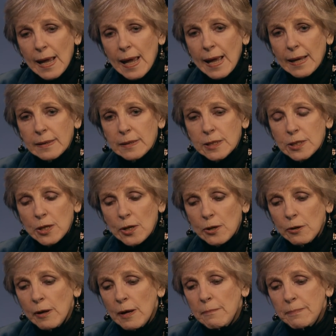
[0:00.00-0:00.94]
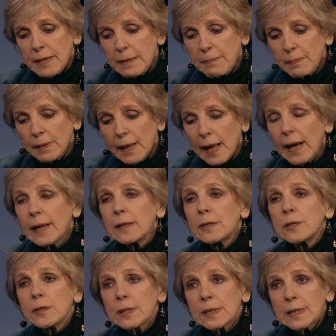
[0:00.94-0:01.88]
And so people
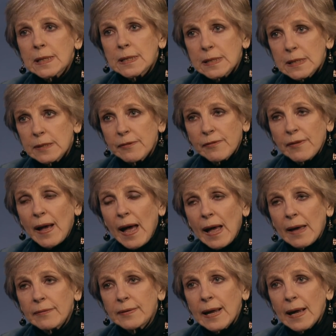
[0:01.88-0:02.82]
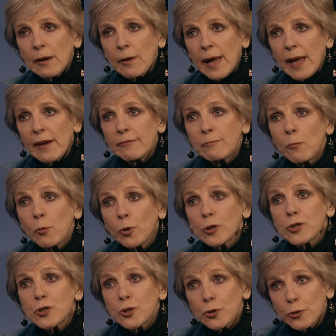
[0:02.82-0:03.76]
under sixty-five now have more
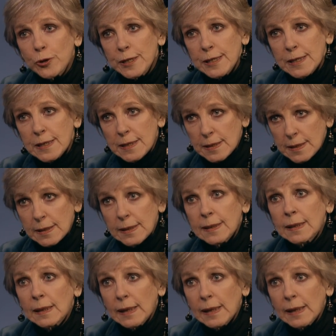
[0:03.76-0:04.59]
choices in